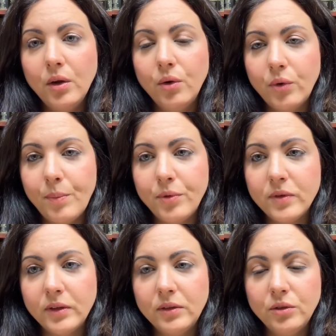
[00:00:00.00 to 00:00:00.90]
who
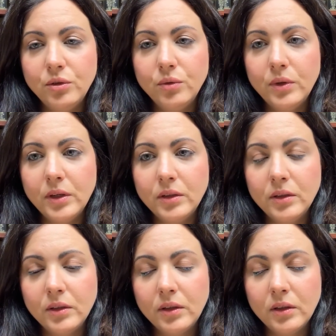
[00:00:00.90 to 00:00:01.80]
represented you in
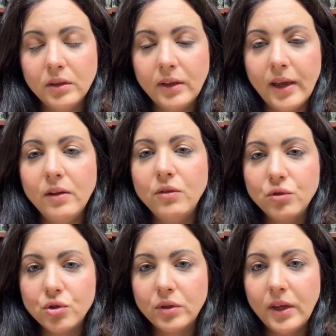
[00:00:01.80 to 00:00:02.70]
the case, you
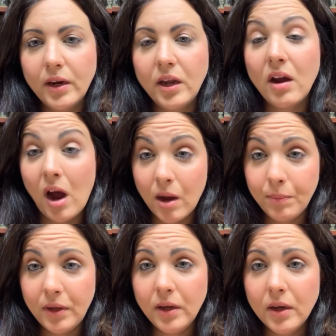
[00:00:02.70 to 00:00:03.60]
should get a
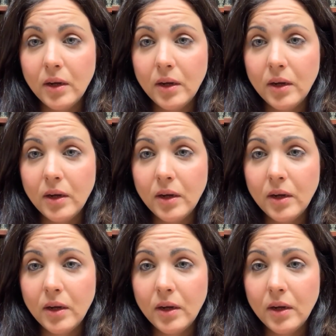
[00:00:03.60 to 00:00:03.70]
copy